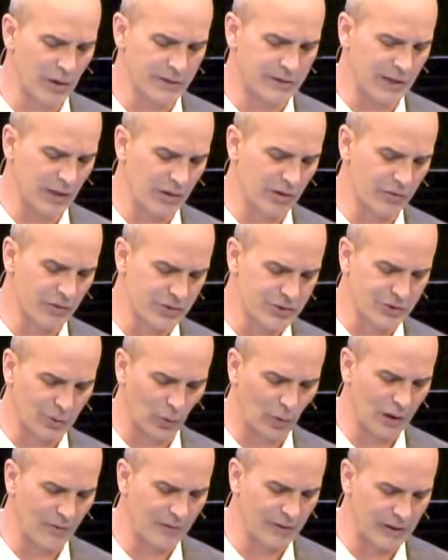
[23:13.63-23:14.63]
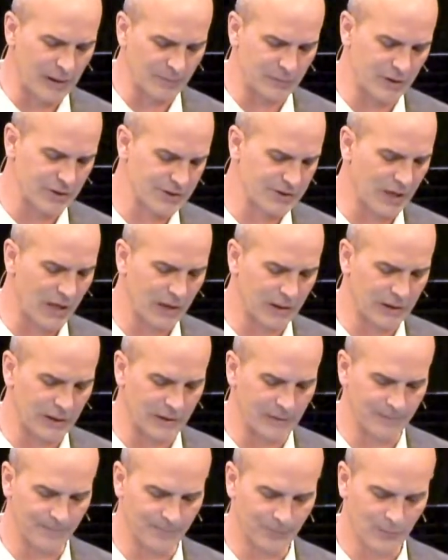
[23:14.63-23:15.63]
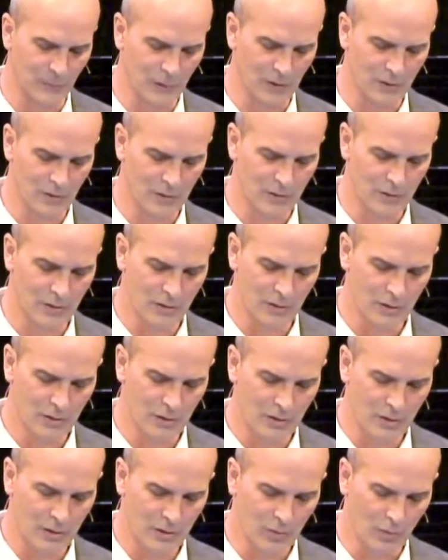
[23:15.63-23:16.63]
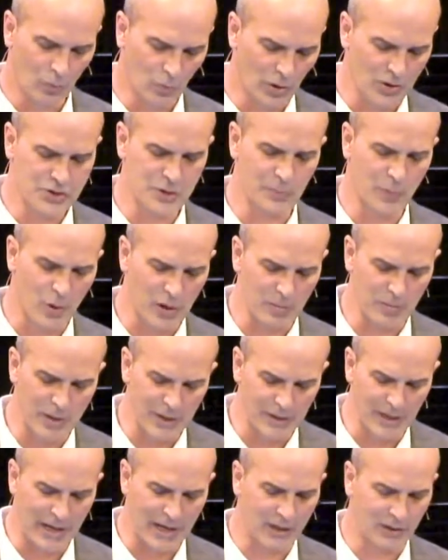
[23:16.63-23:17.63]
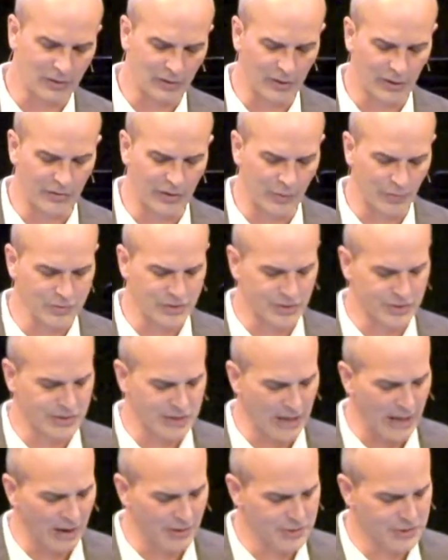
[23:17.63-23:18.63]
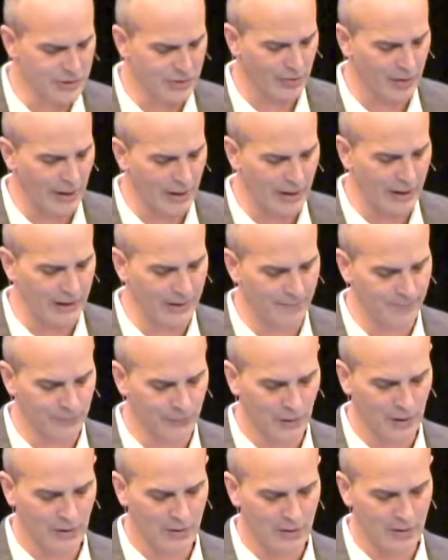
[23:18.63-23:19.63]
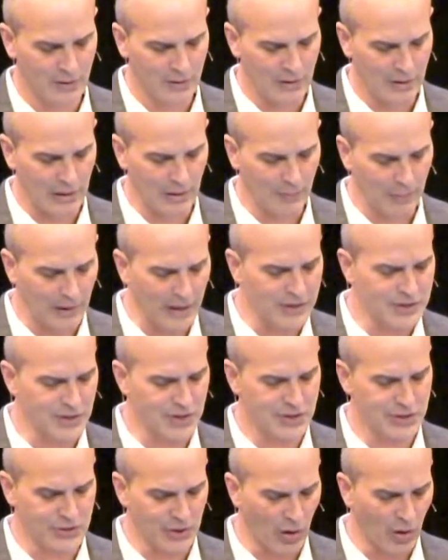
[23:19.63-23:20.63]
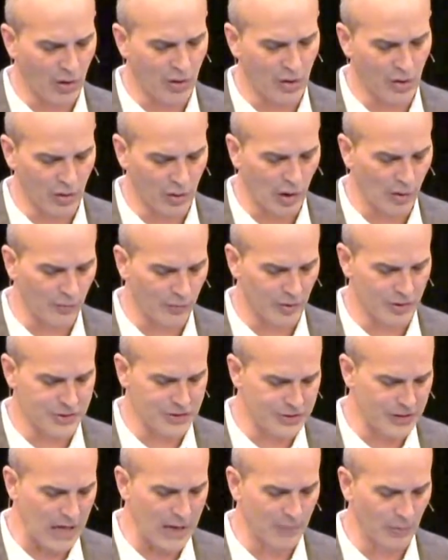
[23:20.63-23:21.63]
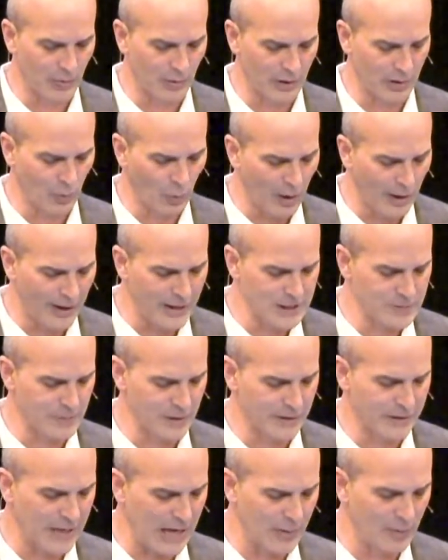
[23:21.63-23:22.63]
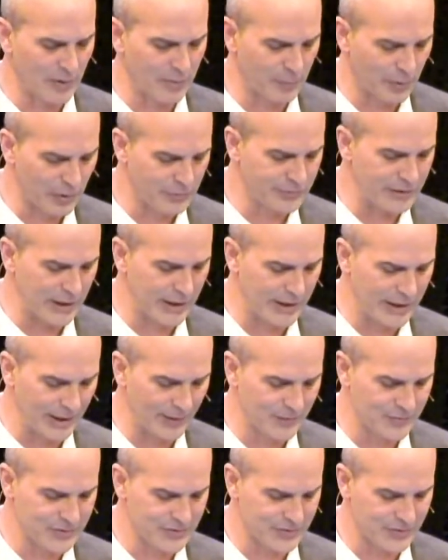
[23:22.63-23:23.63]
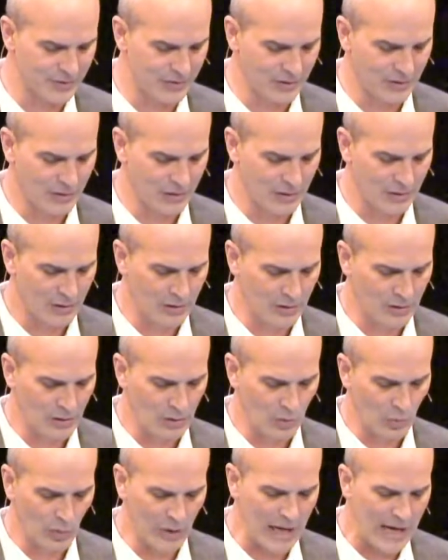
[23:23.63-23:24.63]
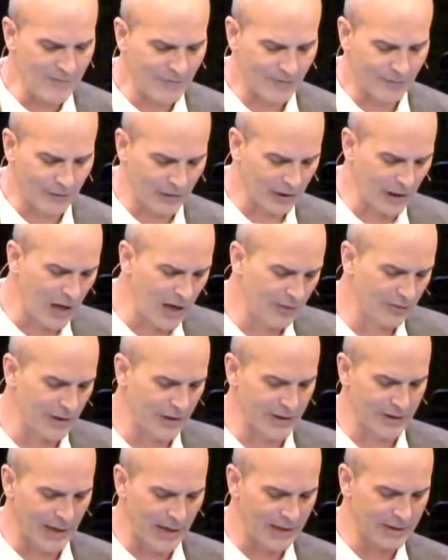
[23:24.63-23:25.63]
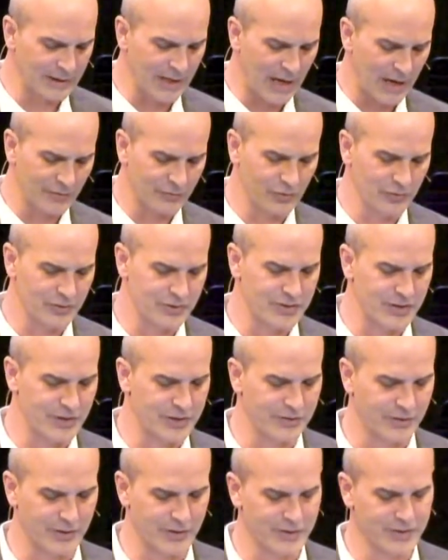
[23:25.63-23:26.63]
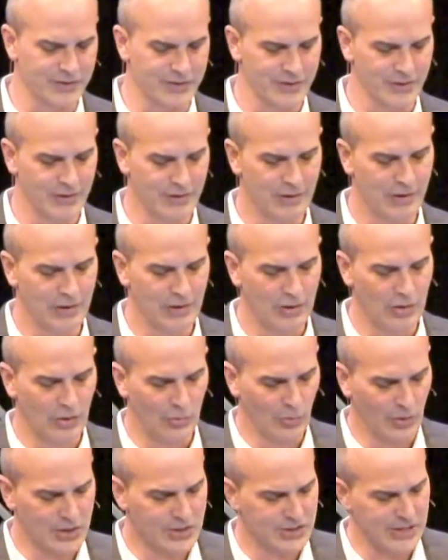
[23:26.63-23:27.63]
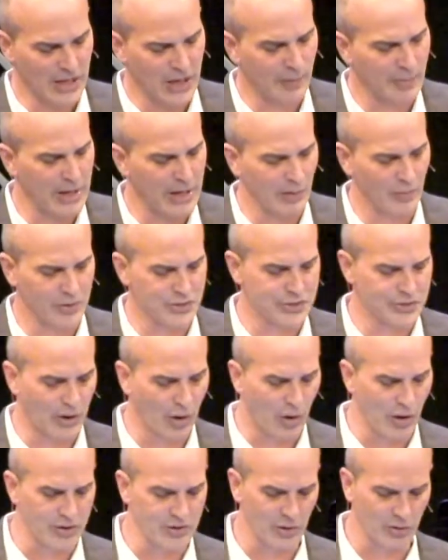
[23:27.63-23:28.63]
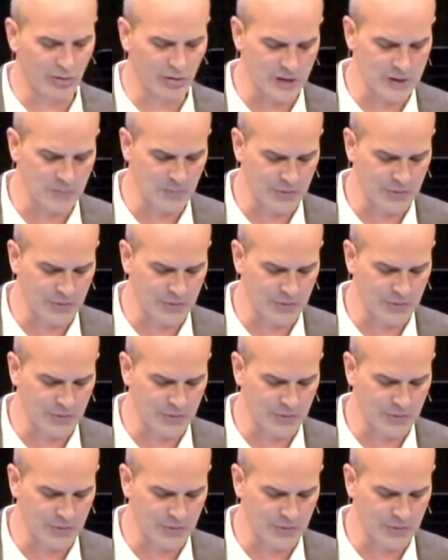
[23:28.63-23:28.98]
to tell you the story of an empty stocking. Once upon a midnight clear, there was a child's cry. A blazing star hung over a stable, and wise men came with birthday gifts. We haven't forgotten that night down through the centuries. We celebrate it with stars on Christmas